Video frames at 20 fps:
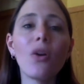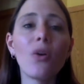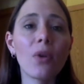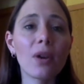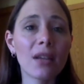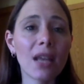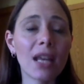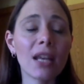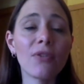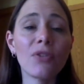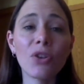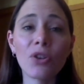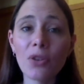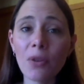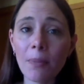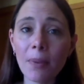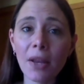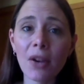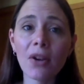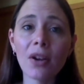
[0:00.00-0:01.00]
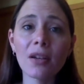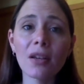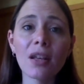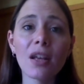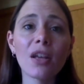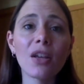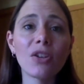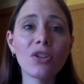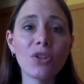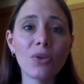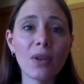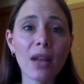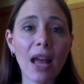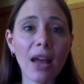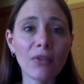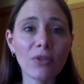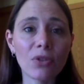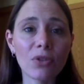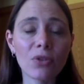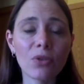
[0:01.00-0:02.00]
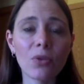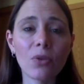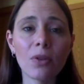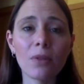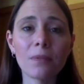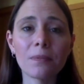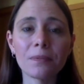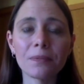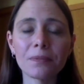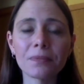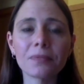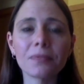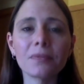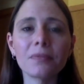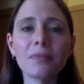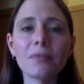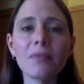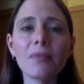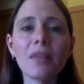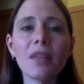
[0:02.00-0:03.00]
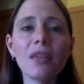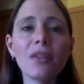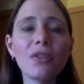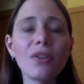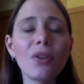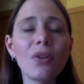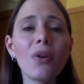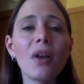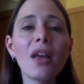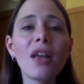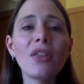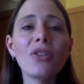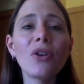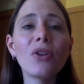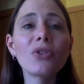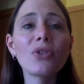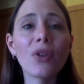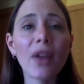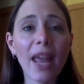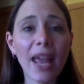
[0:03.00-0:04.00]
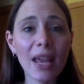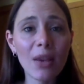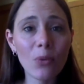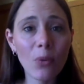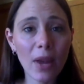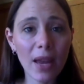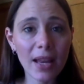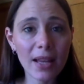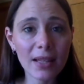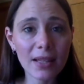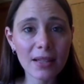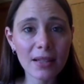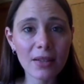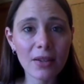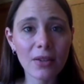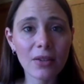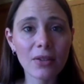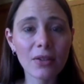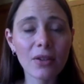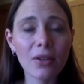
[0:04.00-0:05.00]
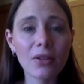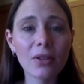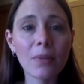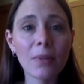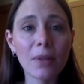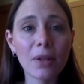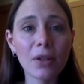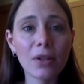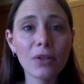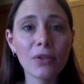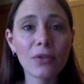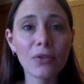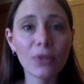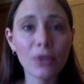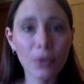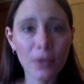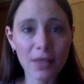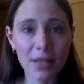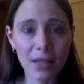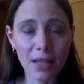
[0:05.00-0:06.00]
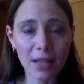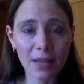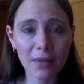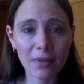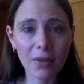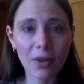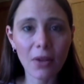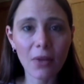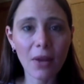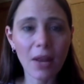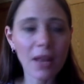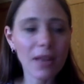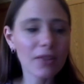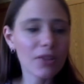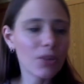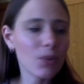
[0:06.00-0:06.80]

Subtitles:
Or again, if you're the parent, do it after school. So those are 8 ways to build fluency. All right.